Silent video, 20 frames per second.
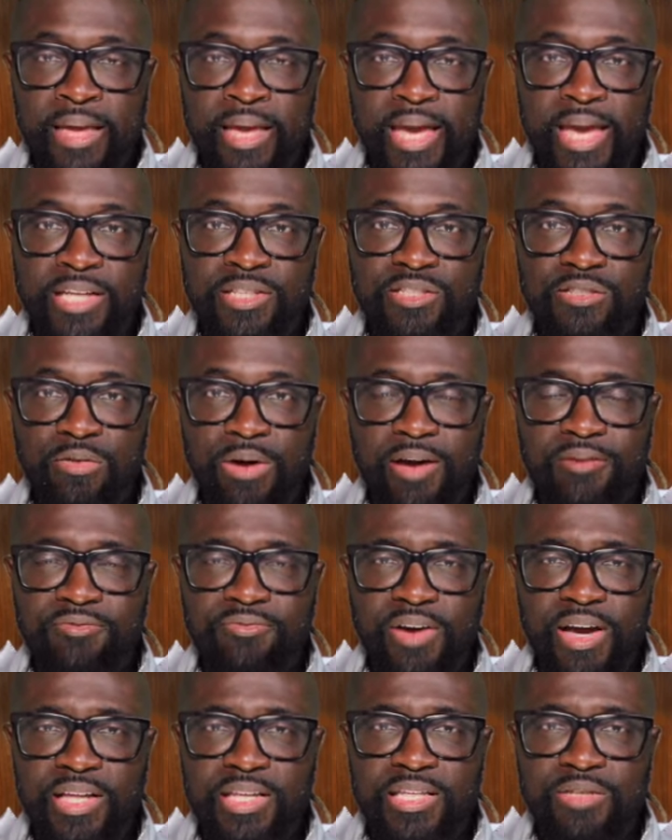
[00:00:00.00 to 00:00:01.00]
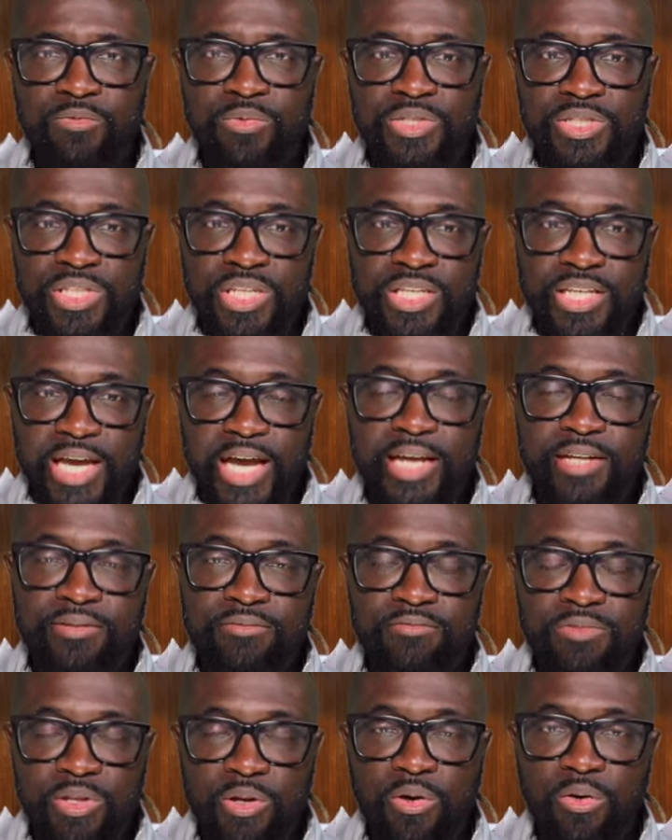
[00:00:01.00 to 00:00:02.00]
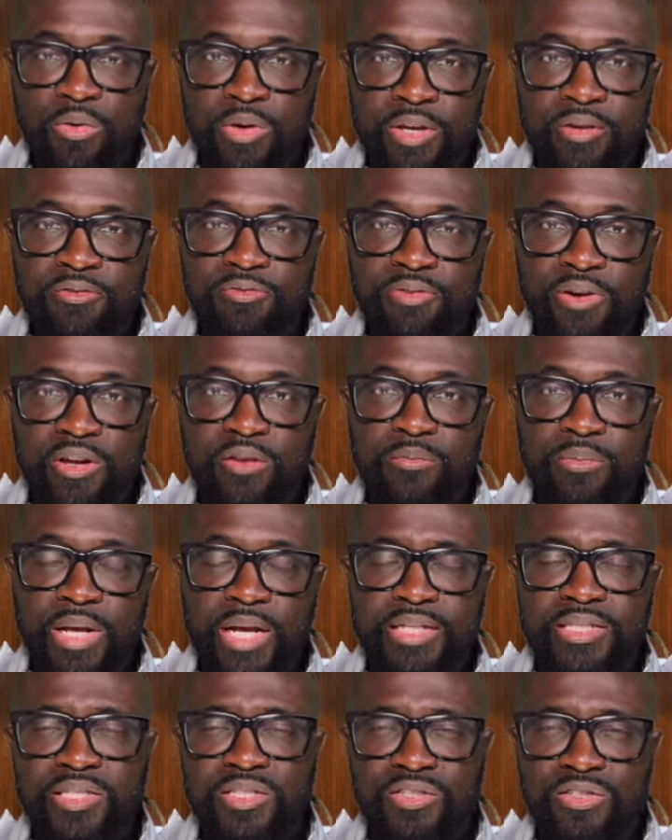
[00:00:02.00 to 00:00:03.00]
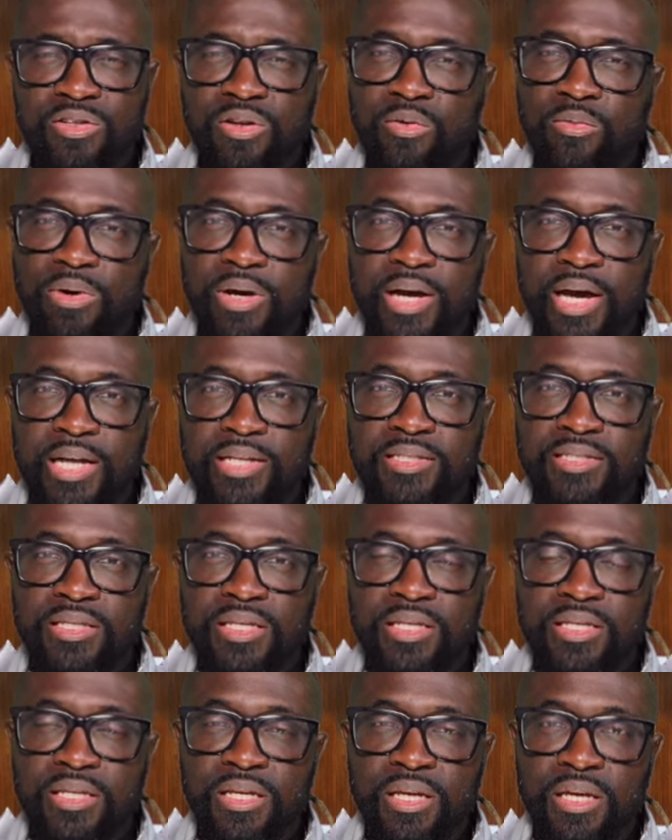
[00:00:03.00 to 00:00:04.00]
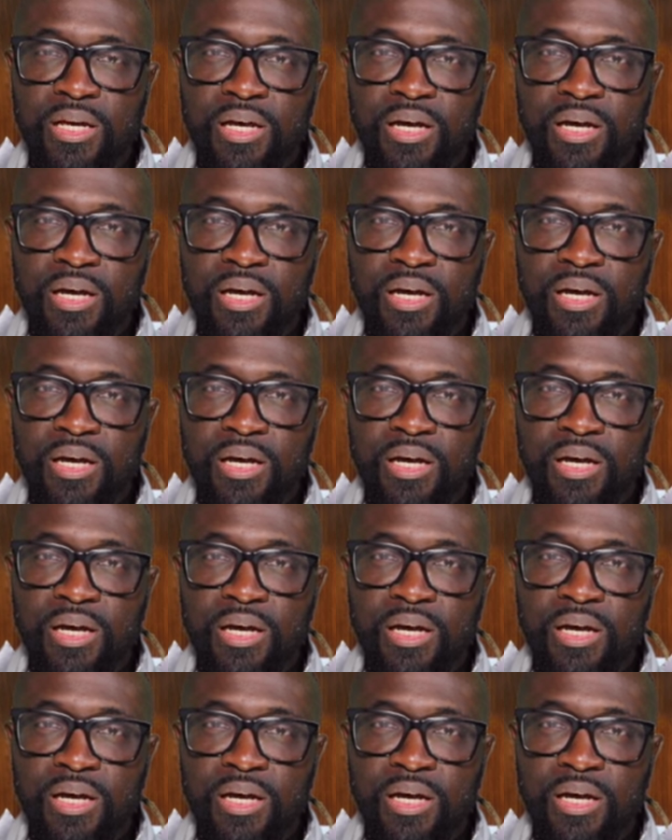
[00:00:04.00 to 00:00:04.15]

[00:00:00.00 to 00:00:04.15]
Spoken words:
And so I finally, when she got, in front of me, I said, you know what? I said,